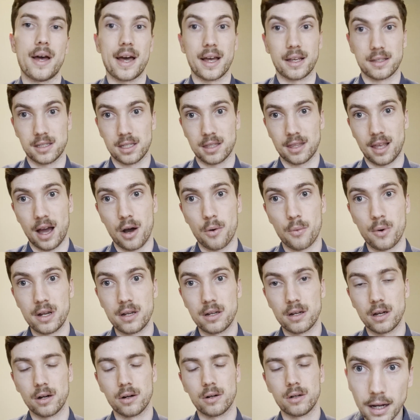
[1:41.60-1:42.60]
exit that
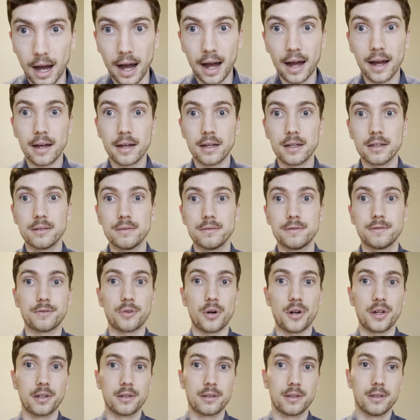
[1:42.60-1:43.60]
window. I
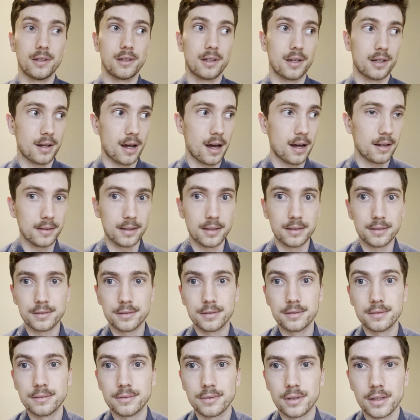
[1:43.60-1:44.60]
frankly cannot live
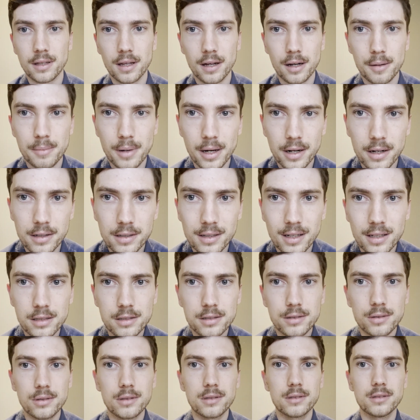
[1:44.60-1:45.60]
without Better
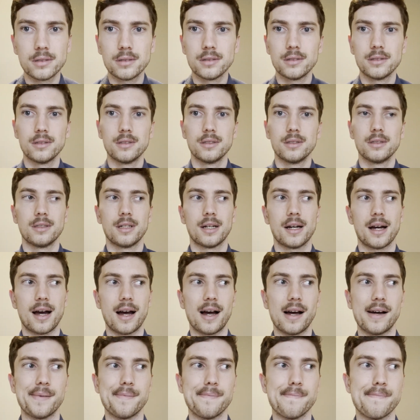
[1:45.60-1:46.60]
Touch Tool.
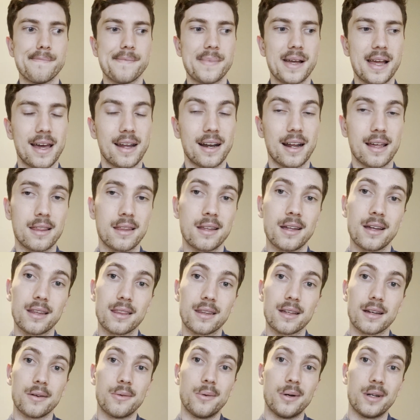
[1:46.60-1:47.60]
Um, and I
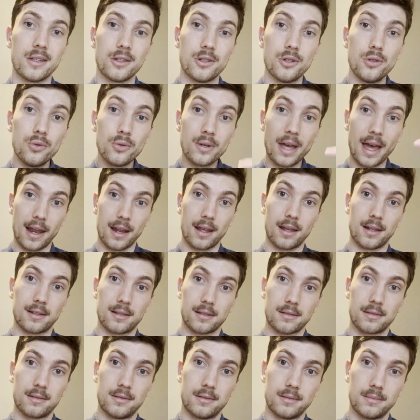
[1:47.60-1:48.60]
think that when you get
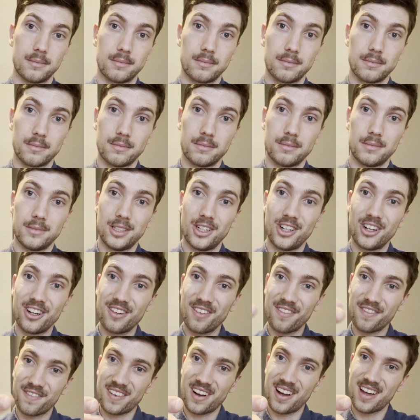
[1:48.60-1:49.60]
it, you're
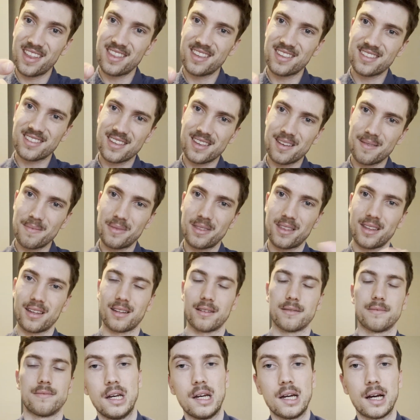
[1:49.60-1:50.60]
gonna find the same
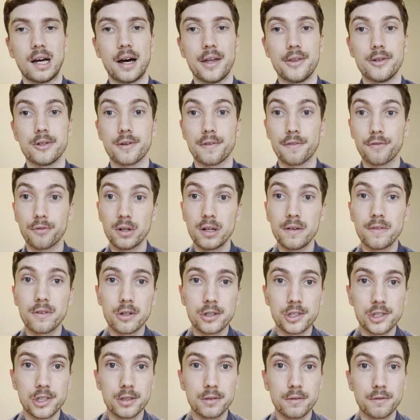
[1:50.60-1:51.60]
thing. Uh, there's a free
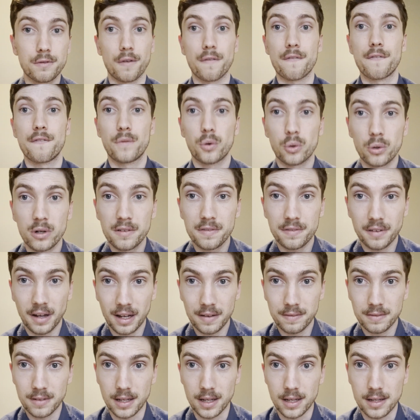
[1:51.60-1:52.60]
version for
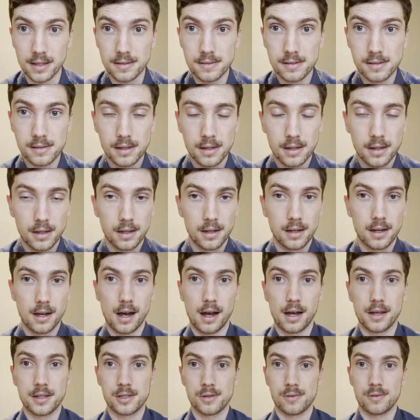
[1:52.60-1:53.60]
45 days,
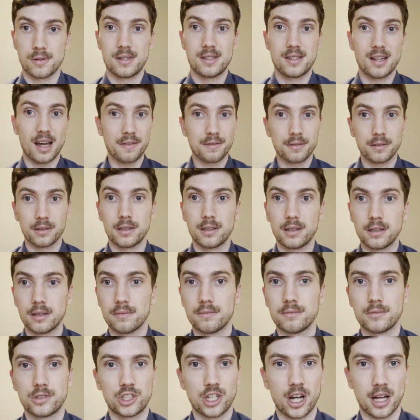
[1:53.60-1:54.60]
uh, so
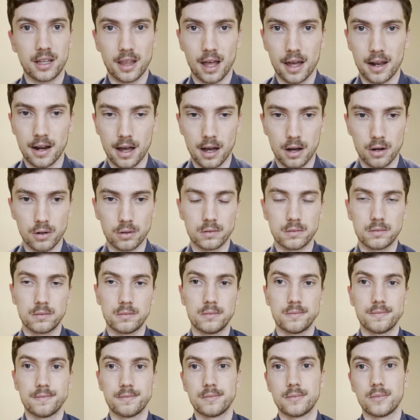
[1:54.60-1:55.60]
definitely check that out.
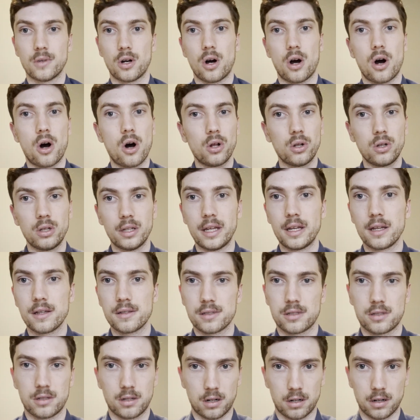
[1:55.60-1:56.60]
All
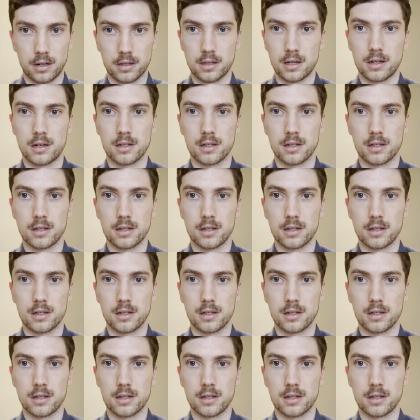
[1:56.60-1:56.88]
links are in the